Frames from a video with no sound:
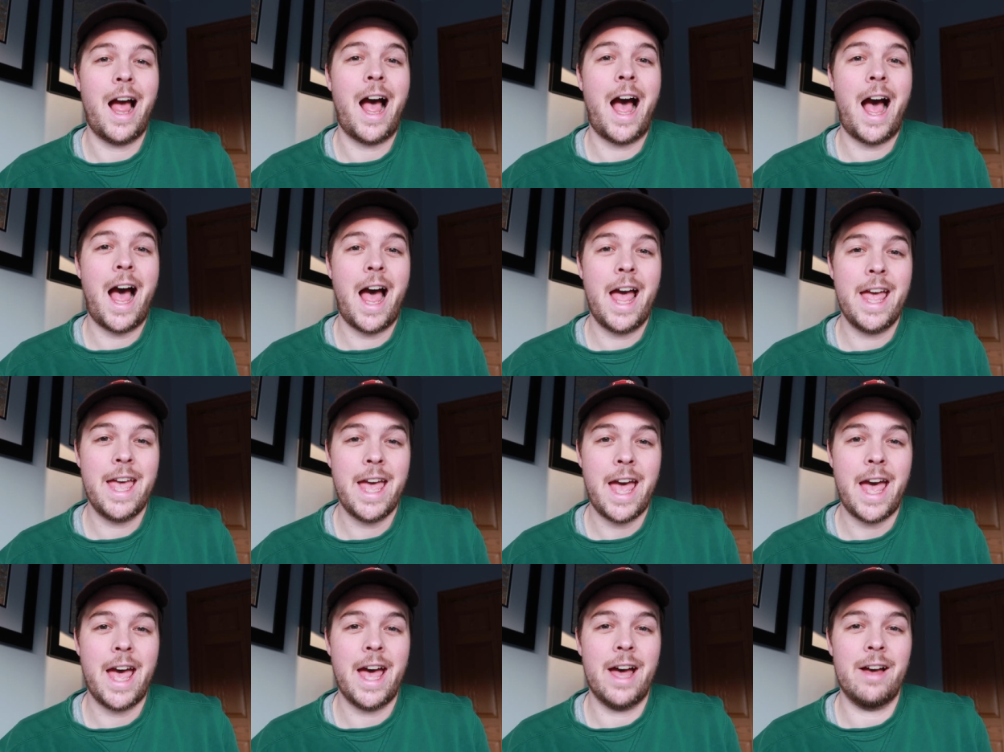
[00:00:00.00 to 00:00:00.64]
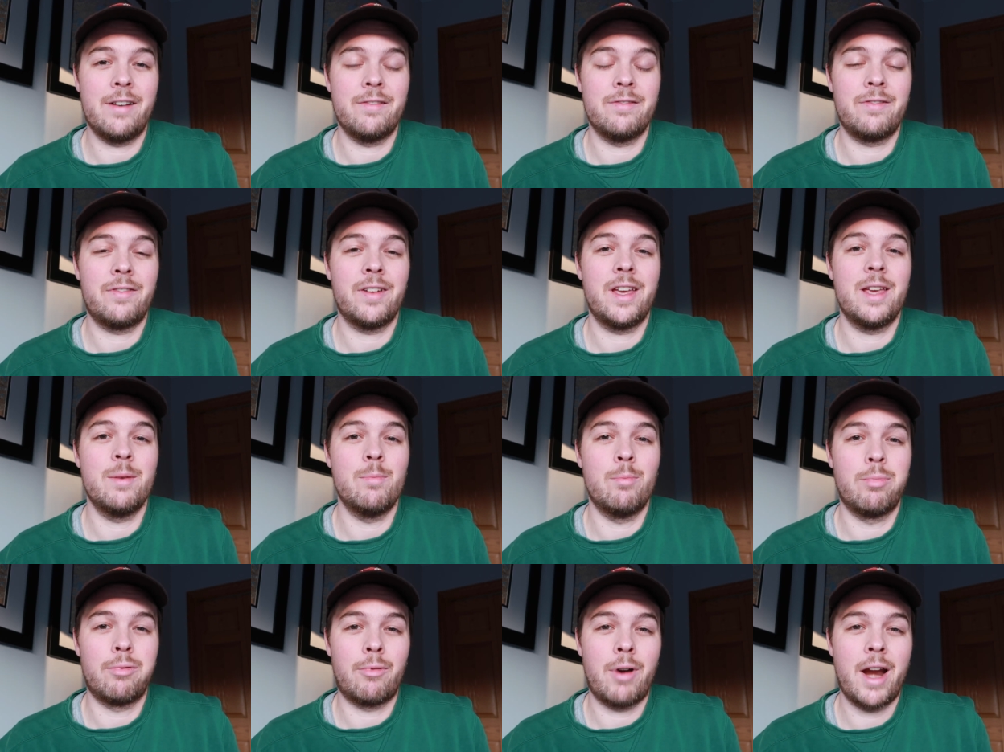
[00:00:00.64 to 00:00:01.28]
I have
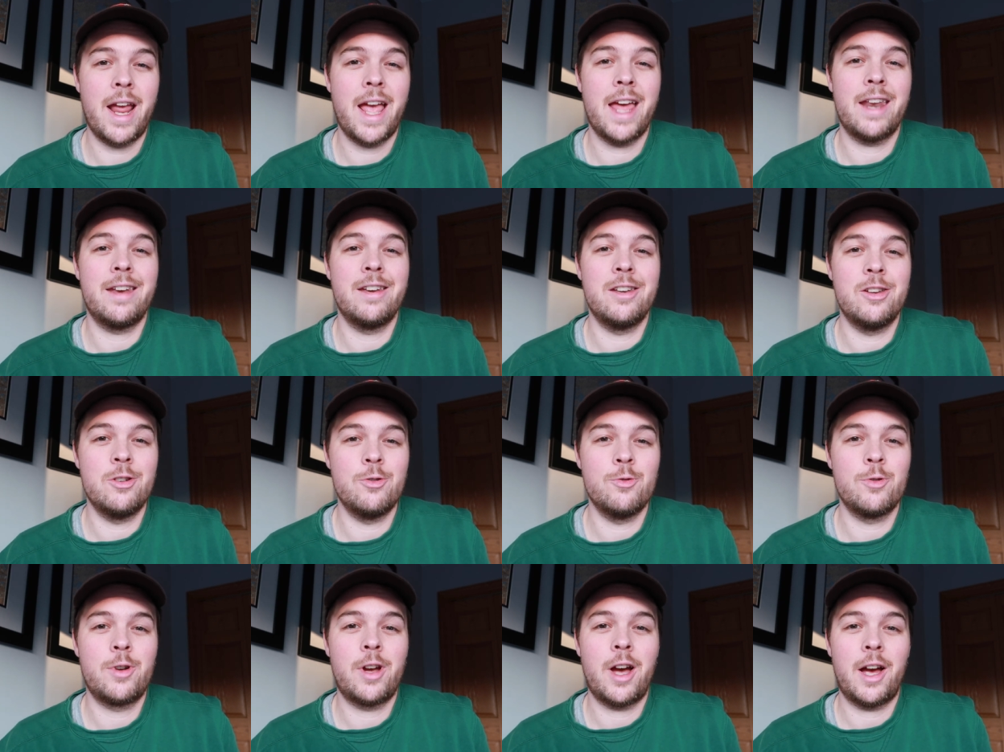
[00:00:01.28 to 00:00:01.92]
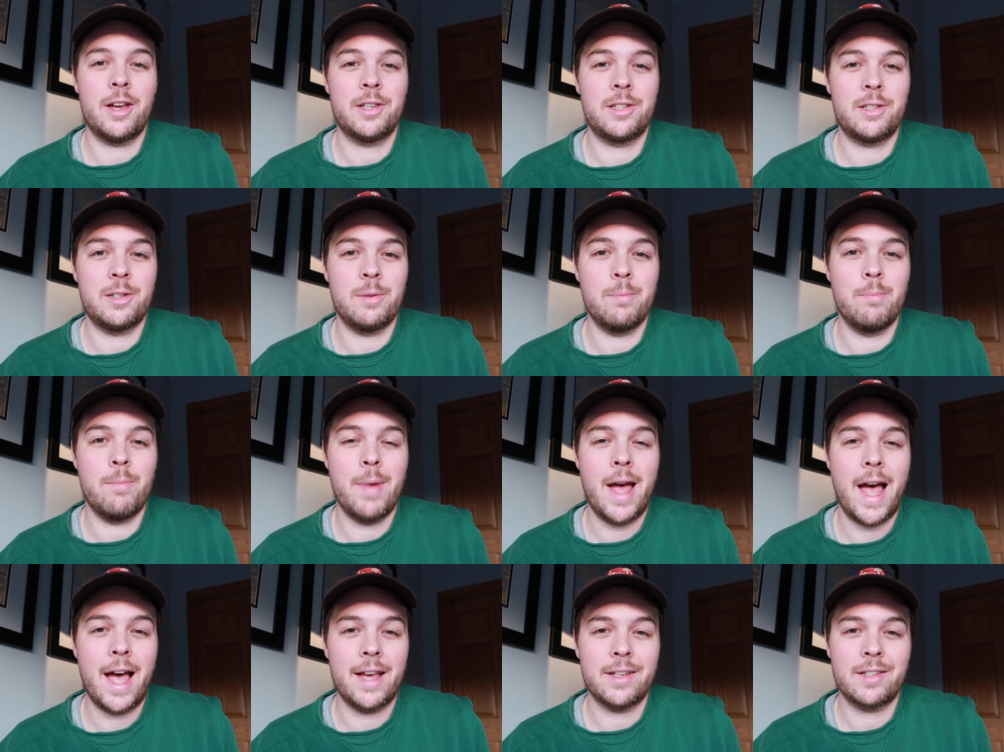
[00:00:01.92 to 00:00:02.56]
a brand new
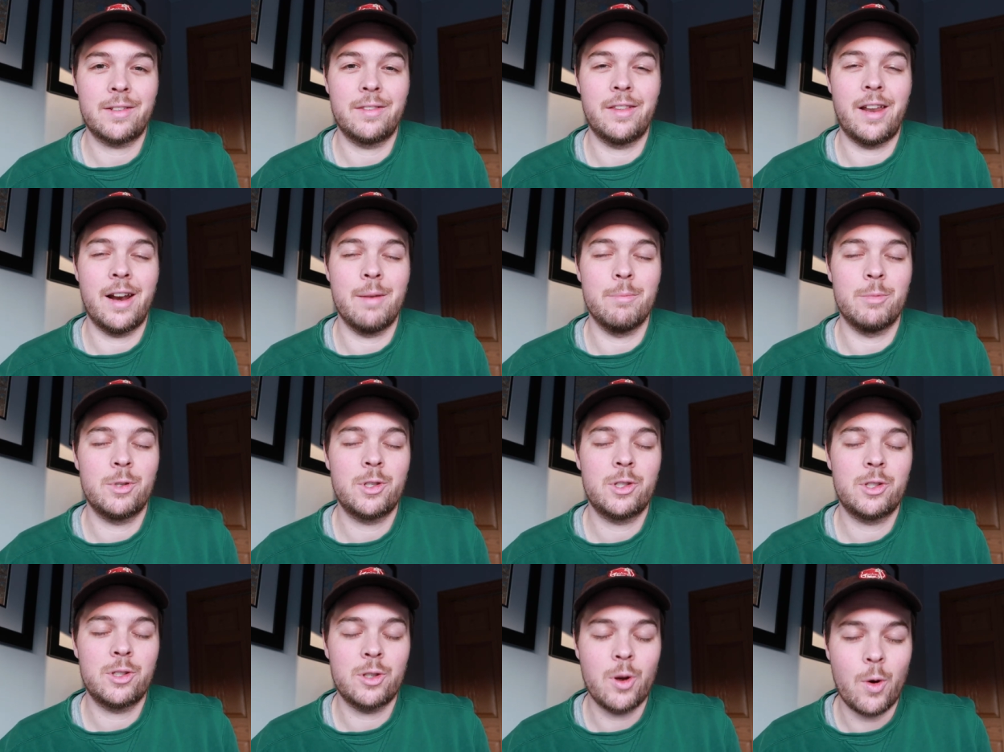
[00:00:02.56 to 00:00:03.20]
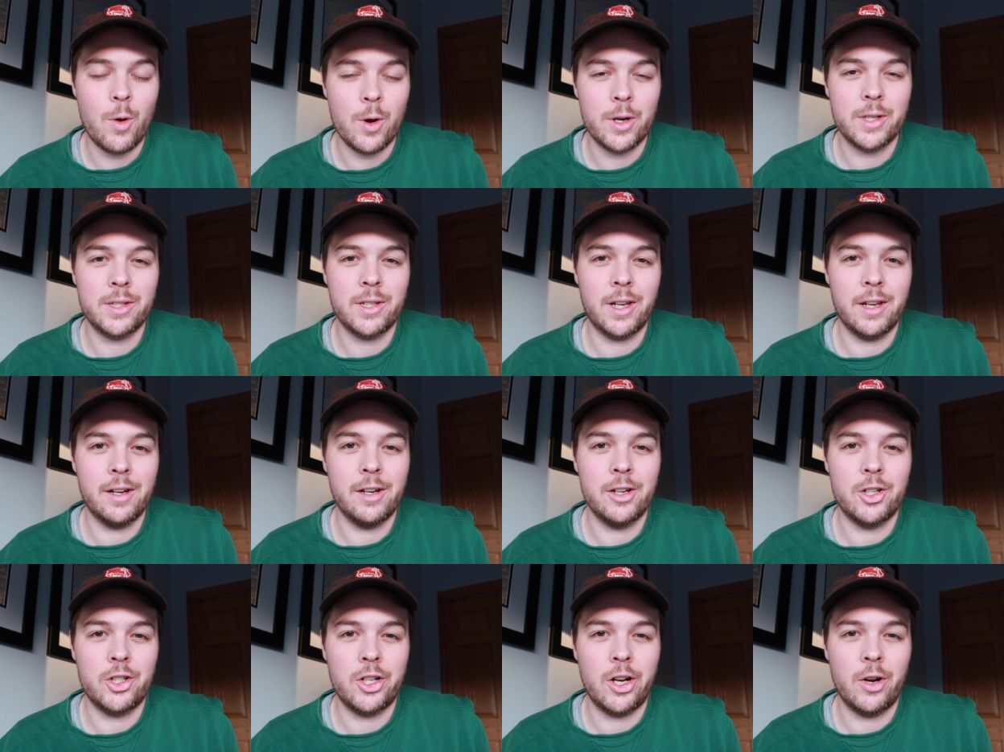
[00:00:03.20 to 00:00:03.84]
custom mask that I'm so
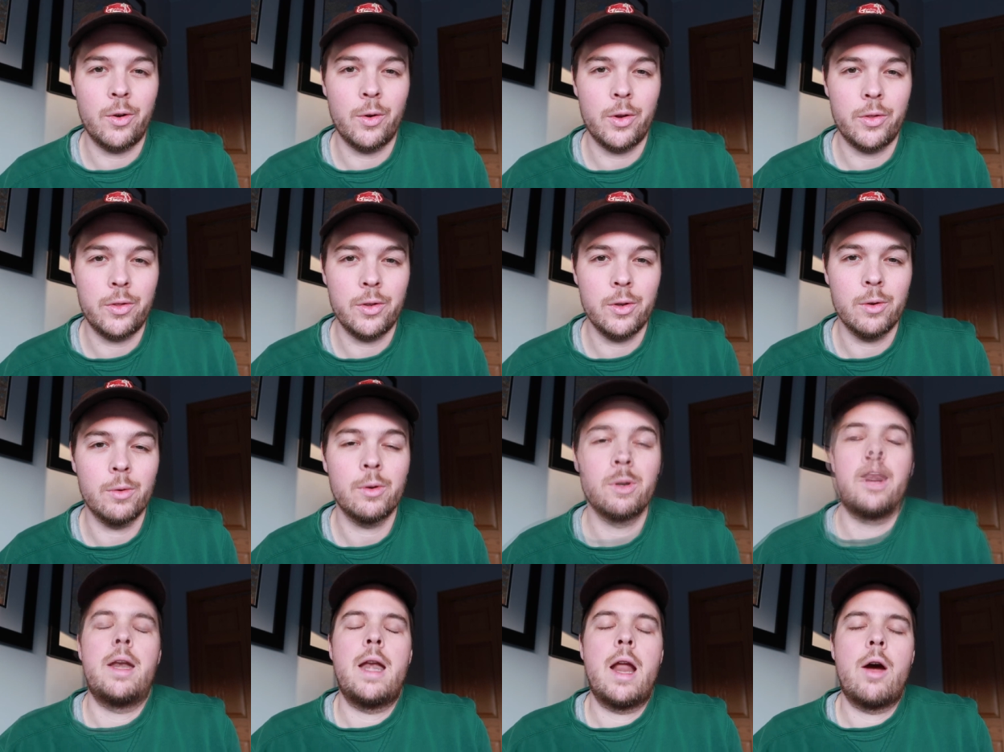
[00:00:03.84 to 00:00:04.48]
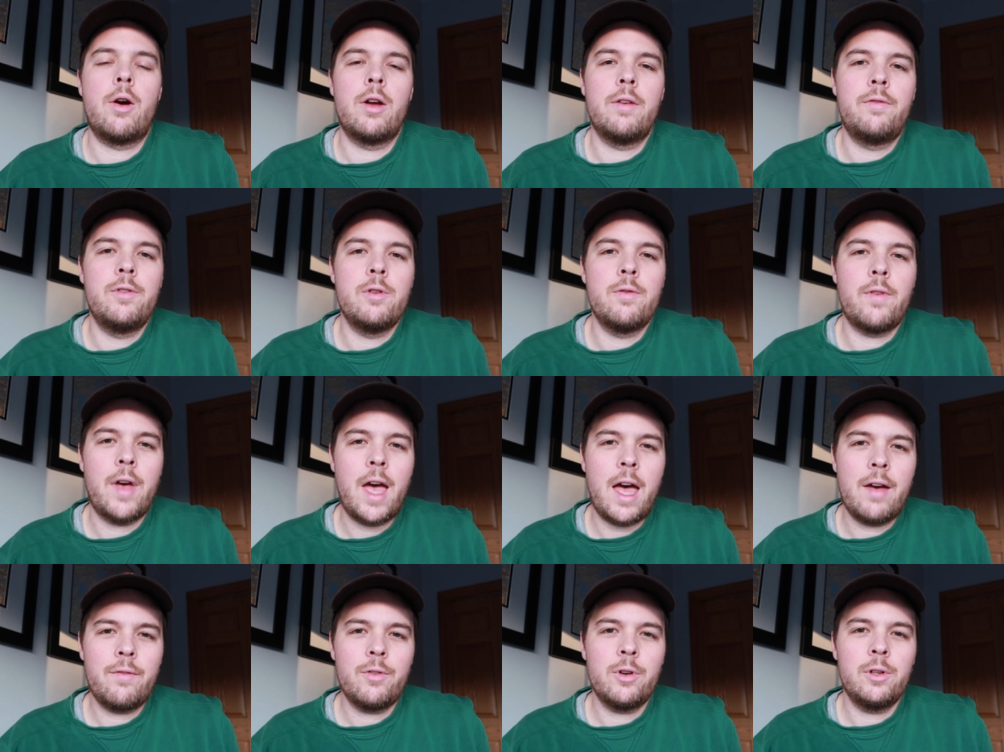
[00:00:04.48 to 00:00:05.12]
excited to share with you. Now, if
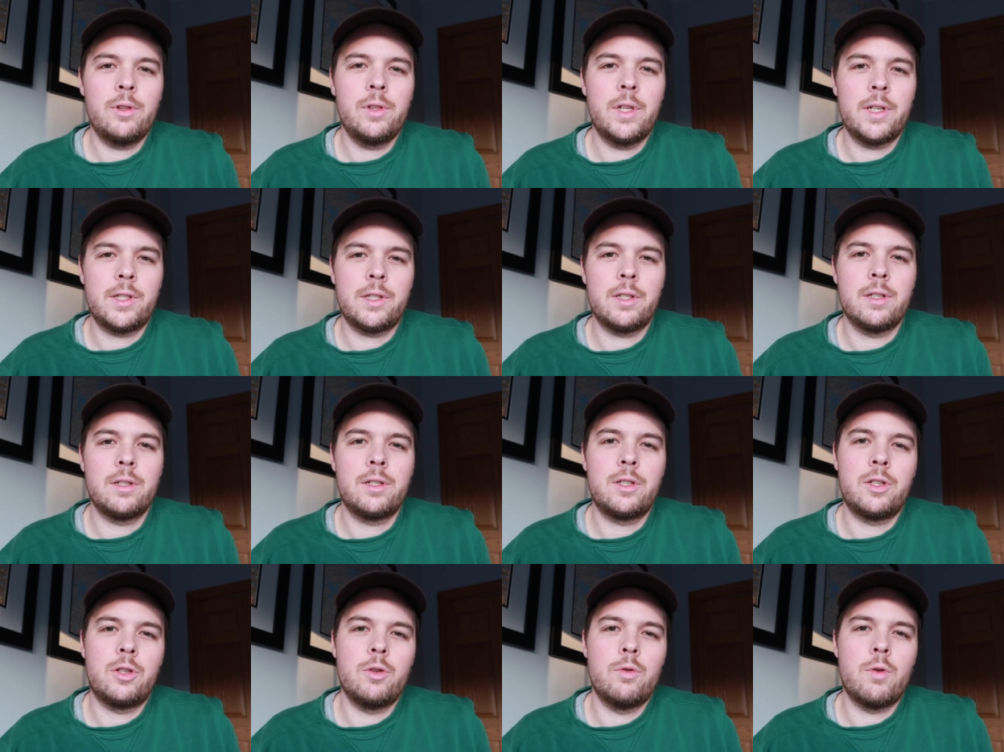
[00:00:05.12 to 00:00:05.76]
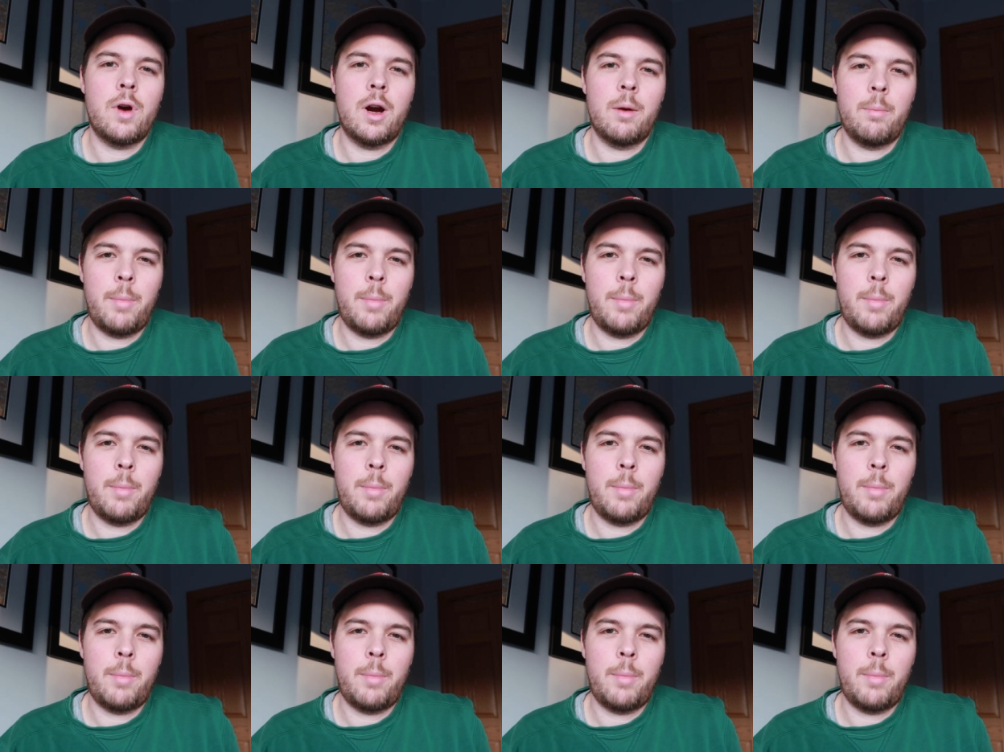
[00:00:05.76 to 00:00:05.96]
you've ever listened to